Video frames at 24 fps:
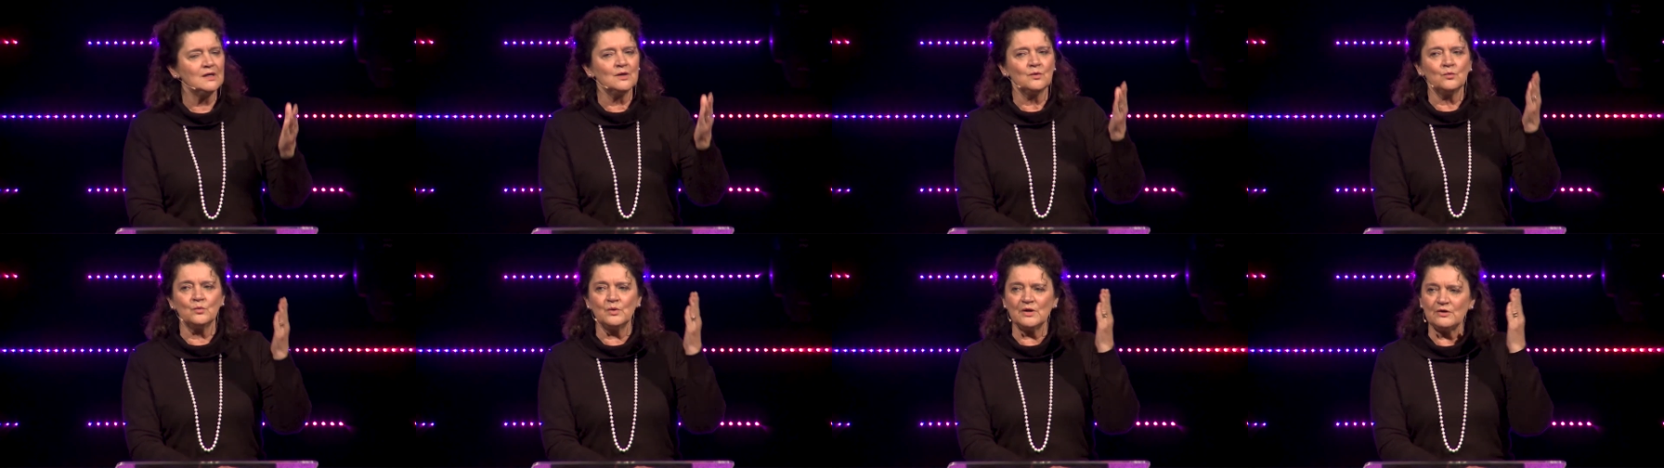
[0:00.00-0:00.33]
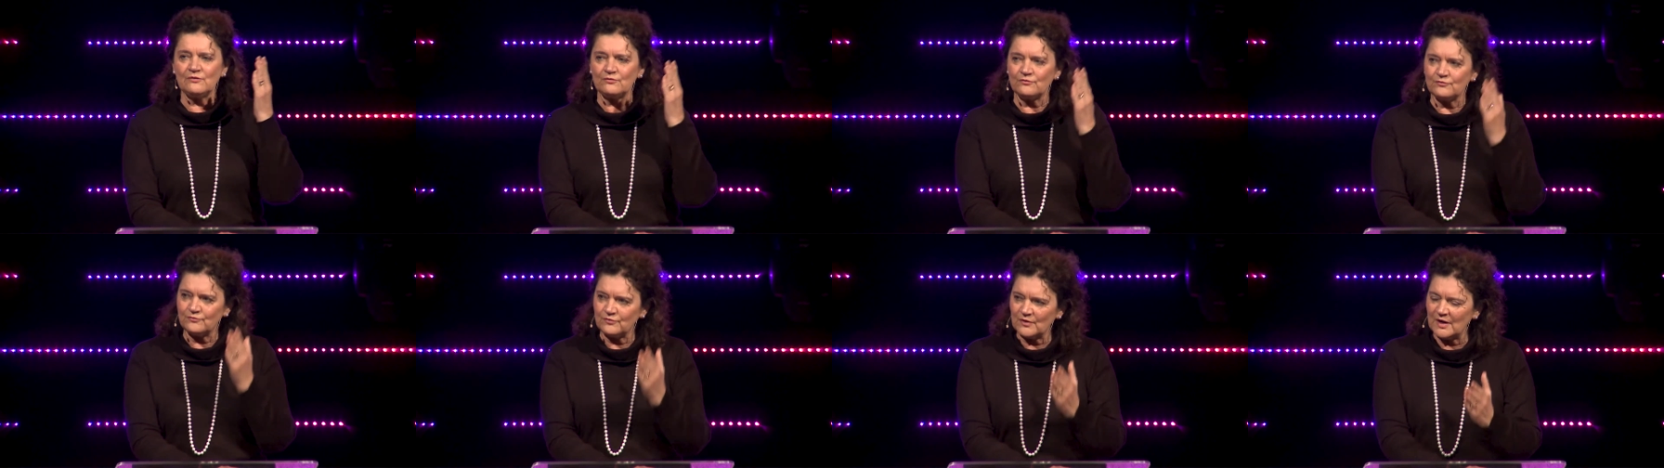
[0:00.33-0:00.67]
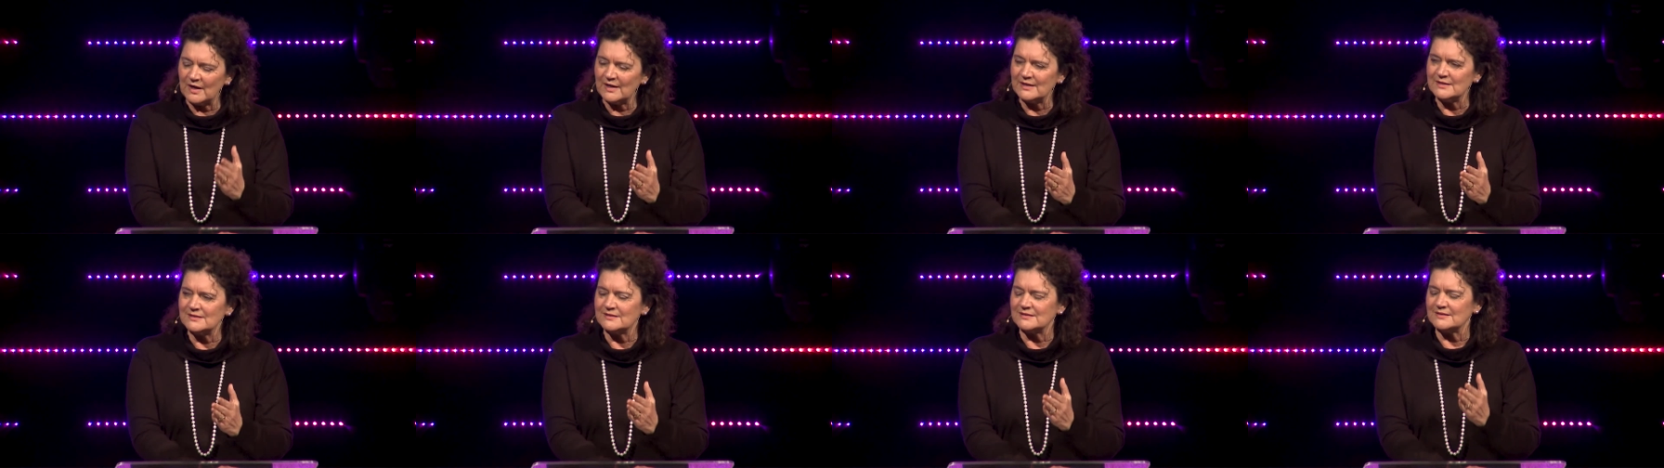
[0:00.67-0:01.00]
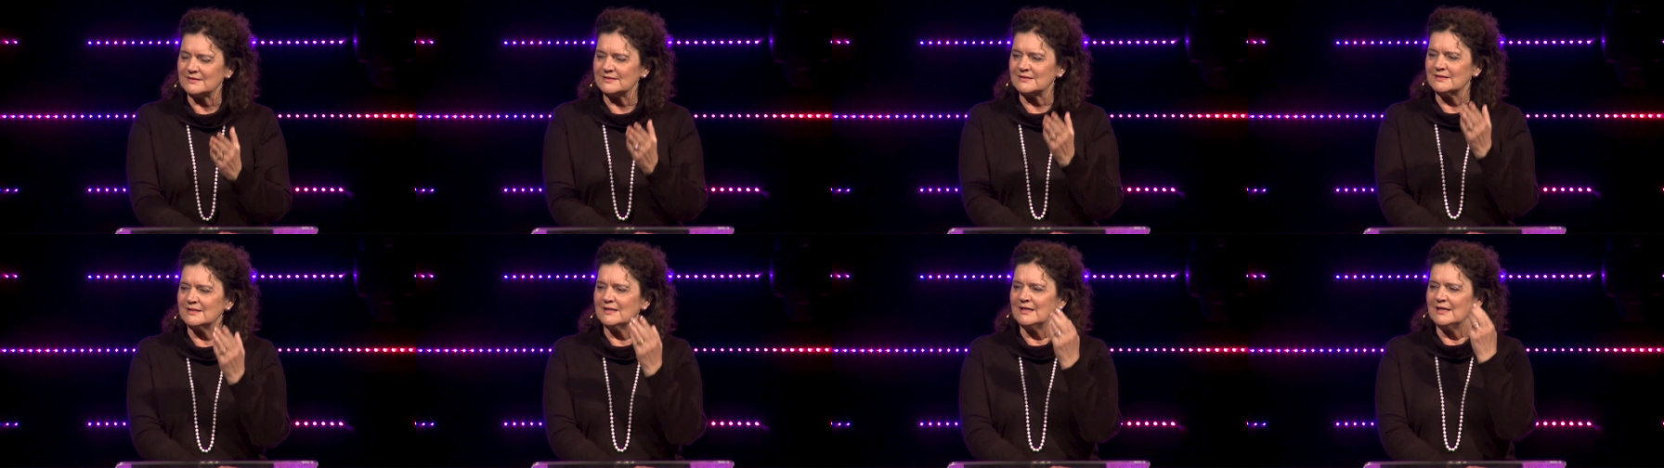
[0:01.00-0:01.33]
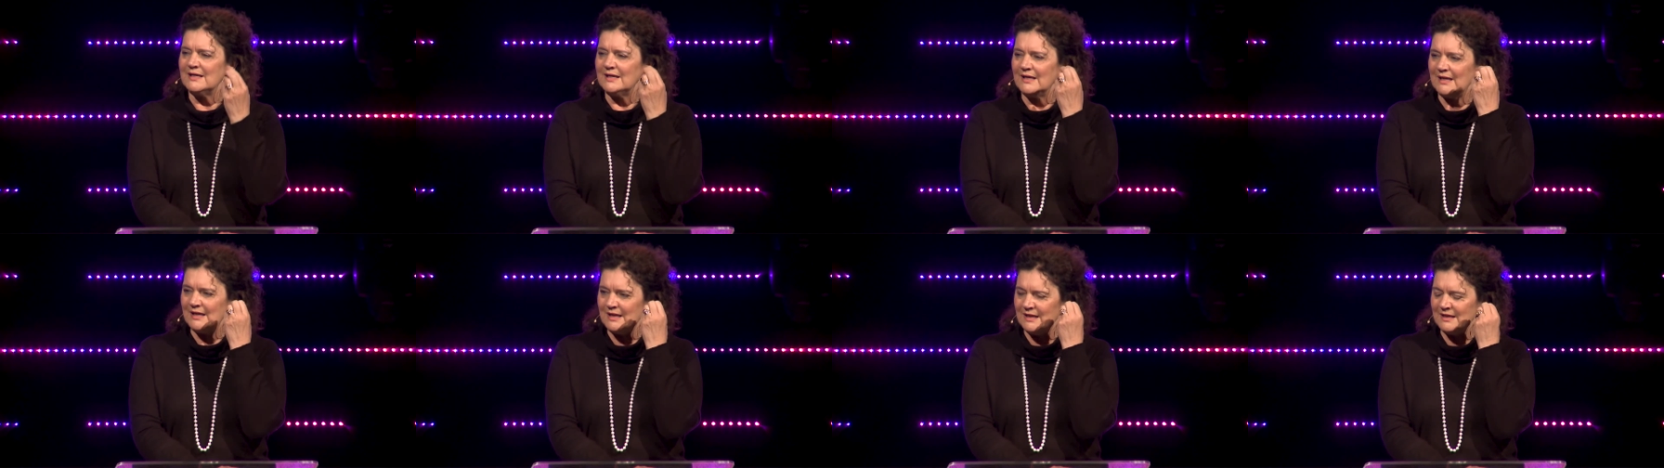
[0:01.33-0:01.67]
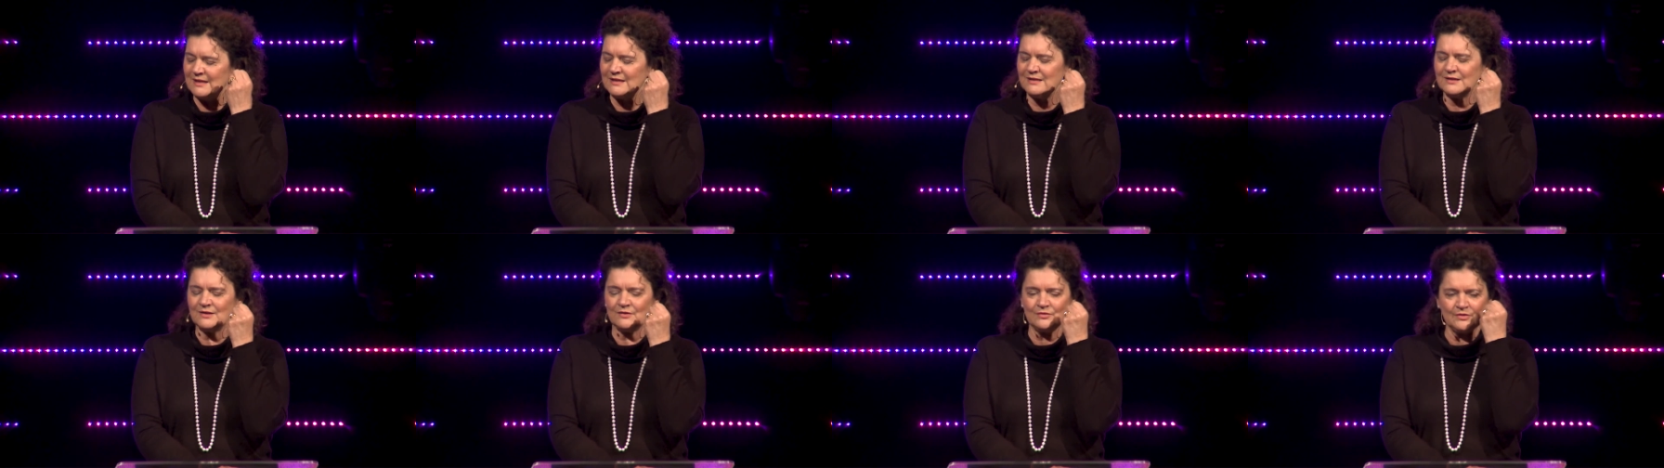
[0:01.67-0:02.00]
we find it
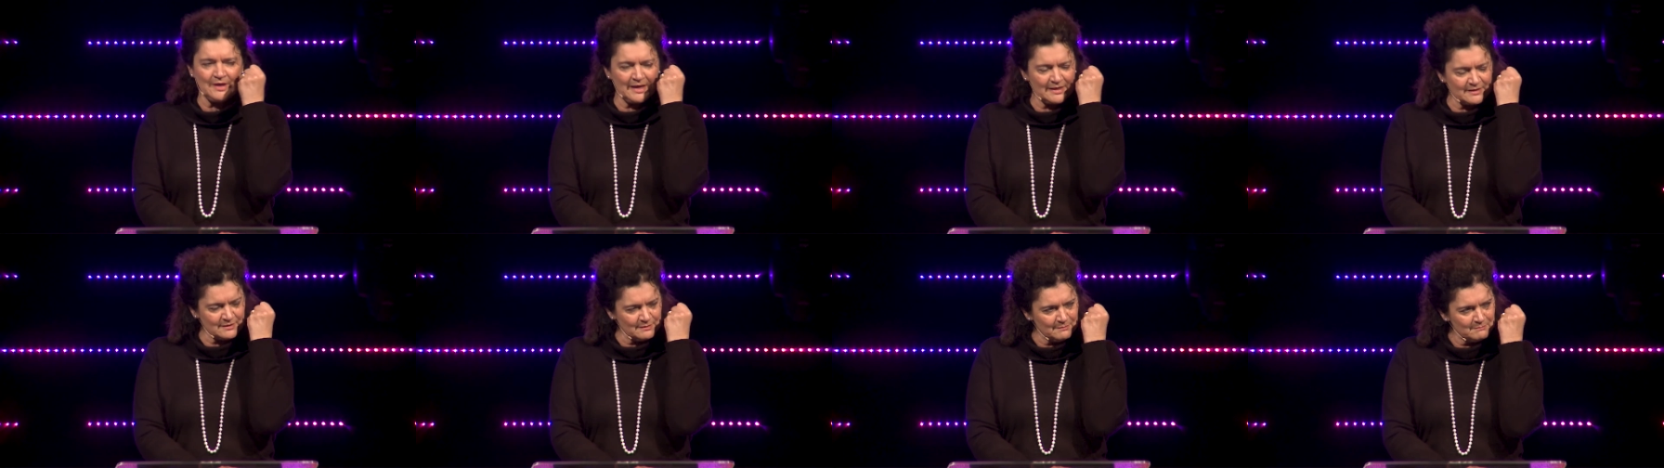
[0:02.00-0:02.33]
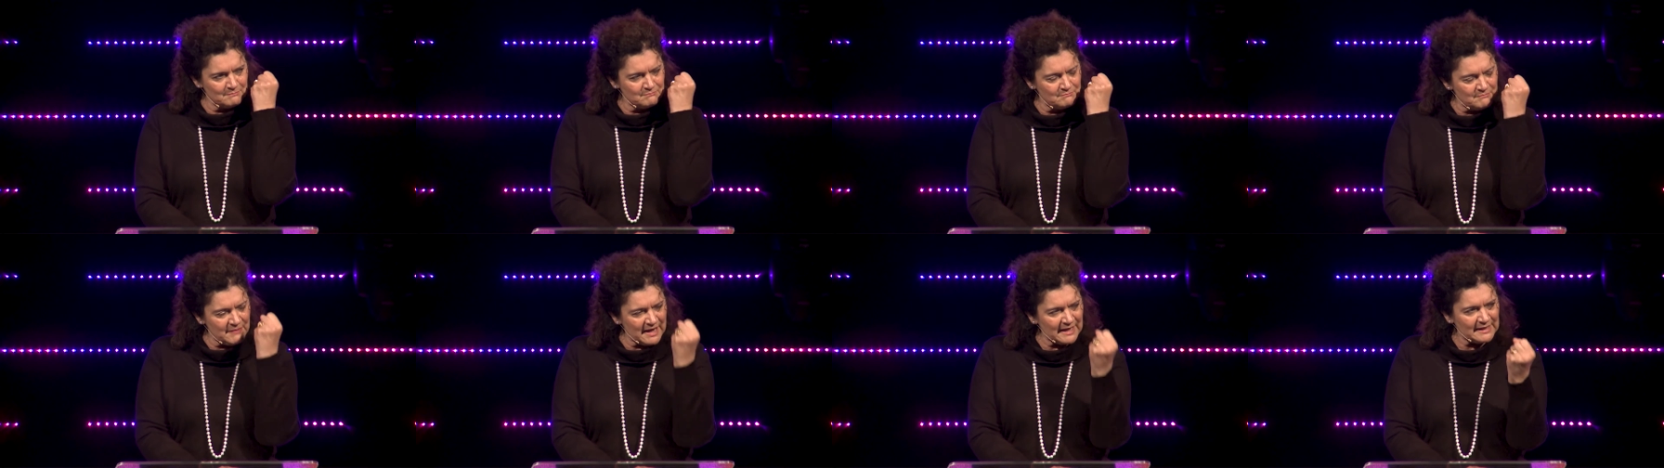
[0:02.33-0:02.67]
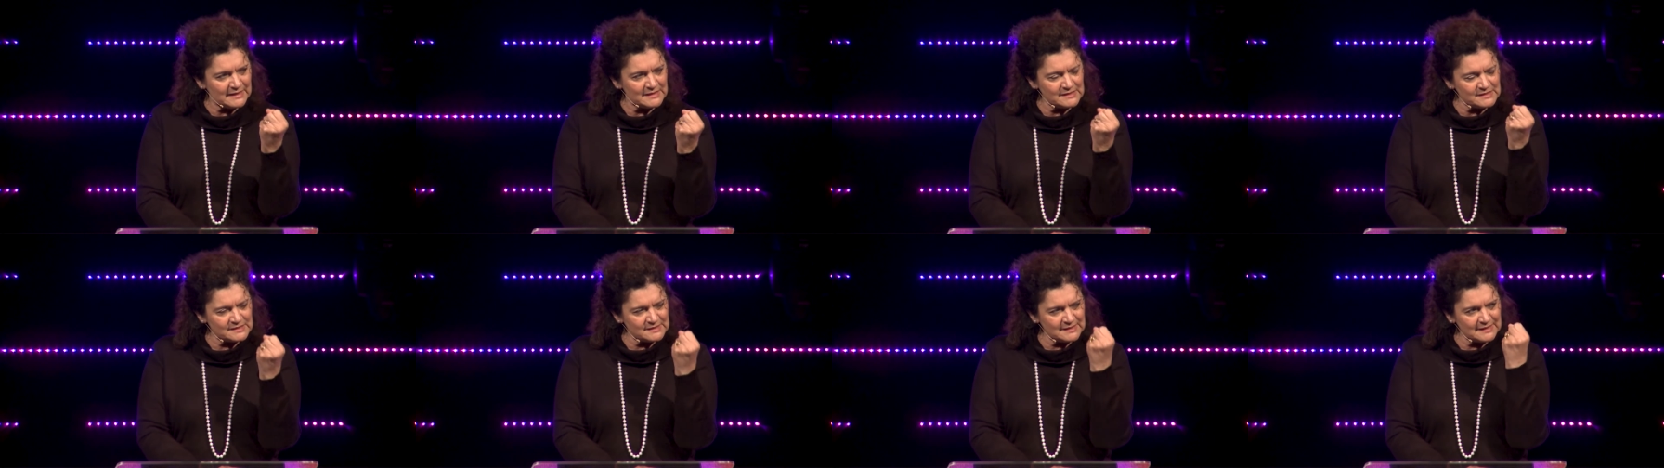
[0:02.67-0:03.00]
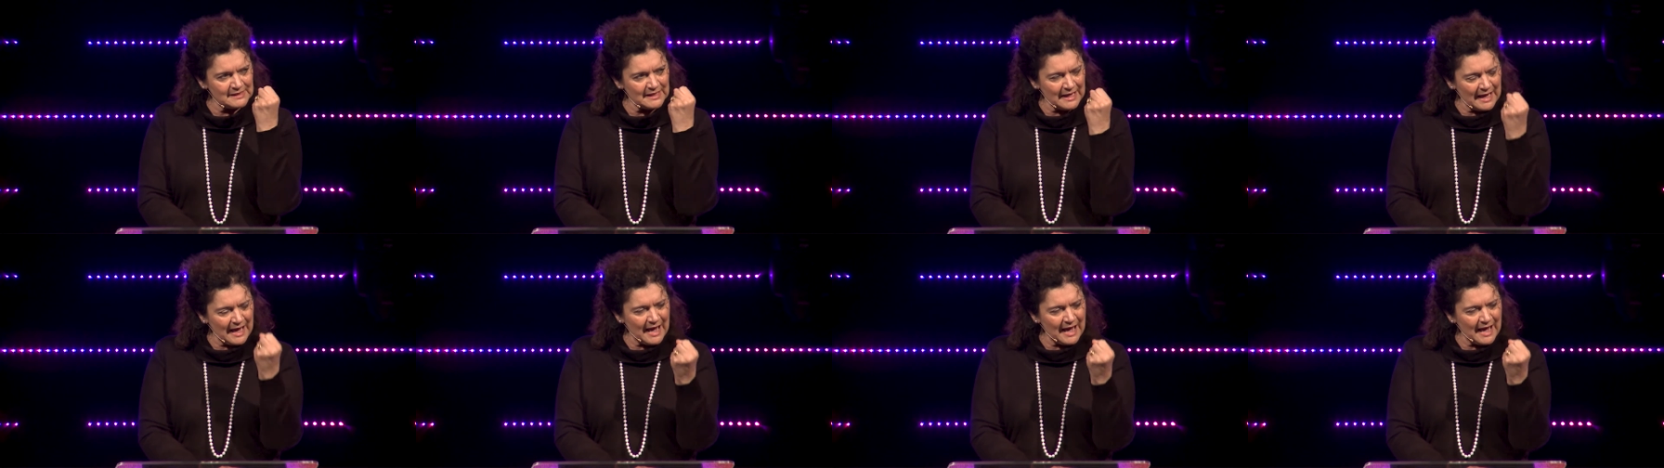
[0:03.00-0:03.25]
in that amazing